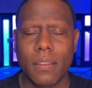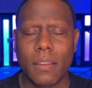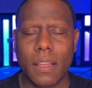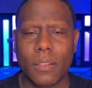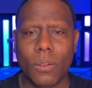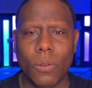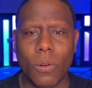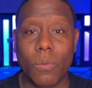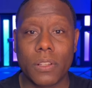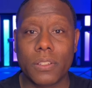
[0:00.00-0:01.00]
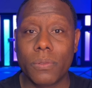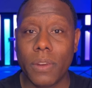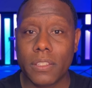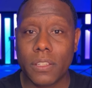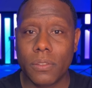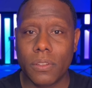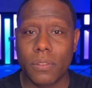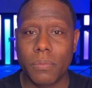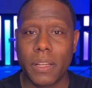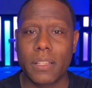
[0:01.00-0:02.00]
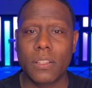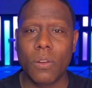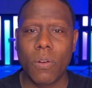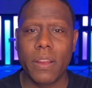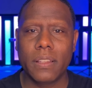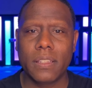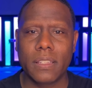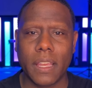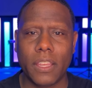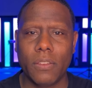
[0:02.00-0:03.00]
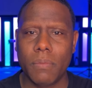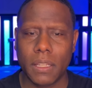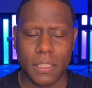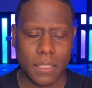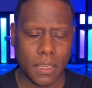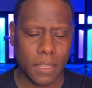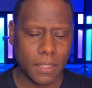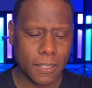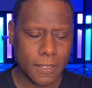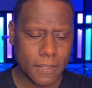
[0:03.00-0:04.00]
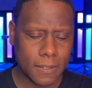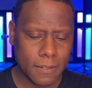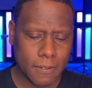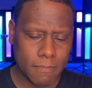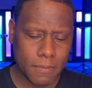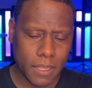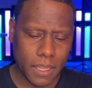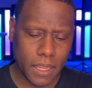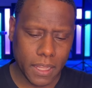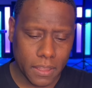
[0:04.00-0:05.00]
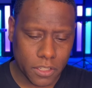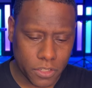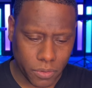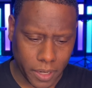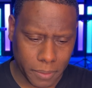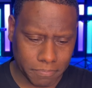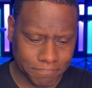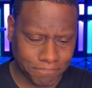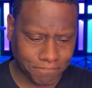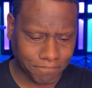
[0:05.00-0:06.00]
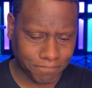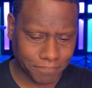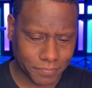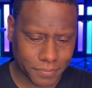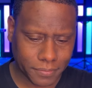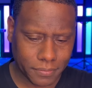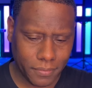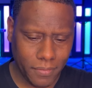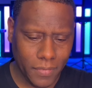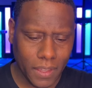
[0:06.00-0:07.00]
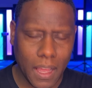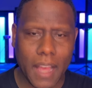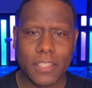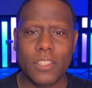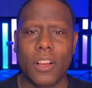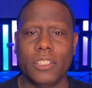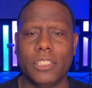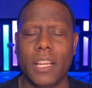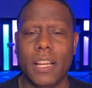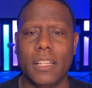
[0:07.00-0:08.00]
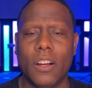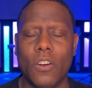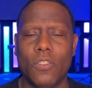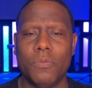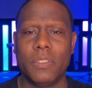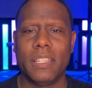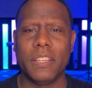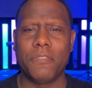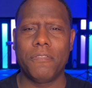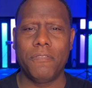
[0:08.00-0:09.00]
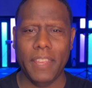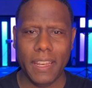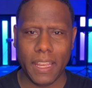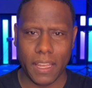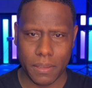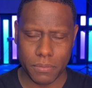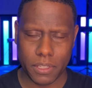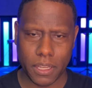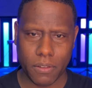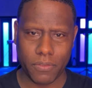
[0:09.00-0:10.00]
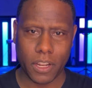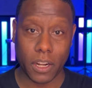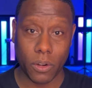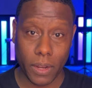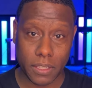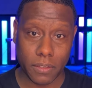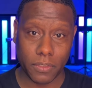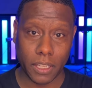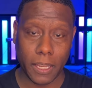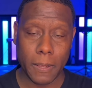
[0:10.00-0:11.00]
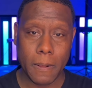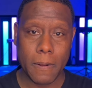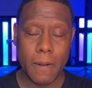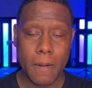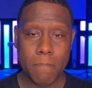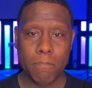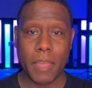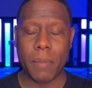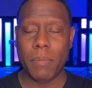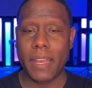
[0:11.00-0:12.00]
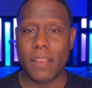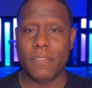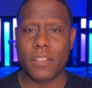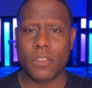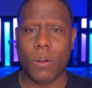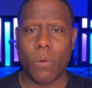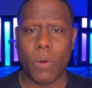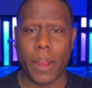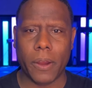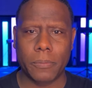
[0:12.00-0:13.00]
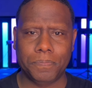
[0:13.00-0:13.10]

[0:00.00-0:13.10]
And the Lord wants to rescue you, but it's going to take humility. In this dream, I saw Sean Combs defending himself aggressively, and many of us are aware.